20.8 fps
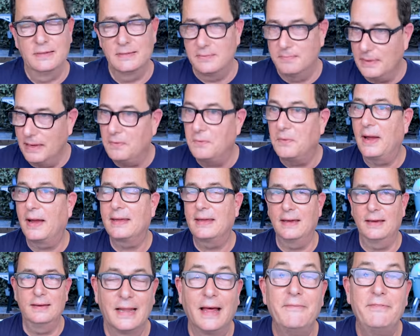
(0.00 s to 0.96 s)
because it might wreck
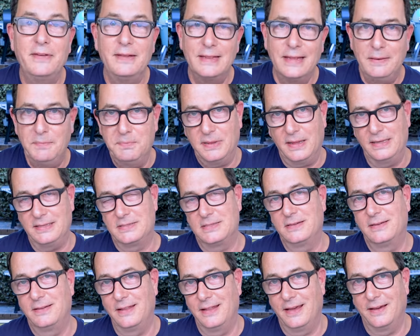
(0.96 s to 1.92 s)
it. Lovingly placed
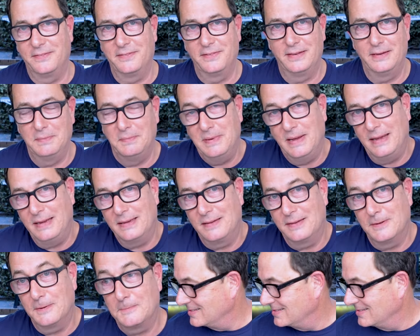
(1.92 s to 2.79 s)
into the oven and baked.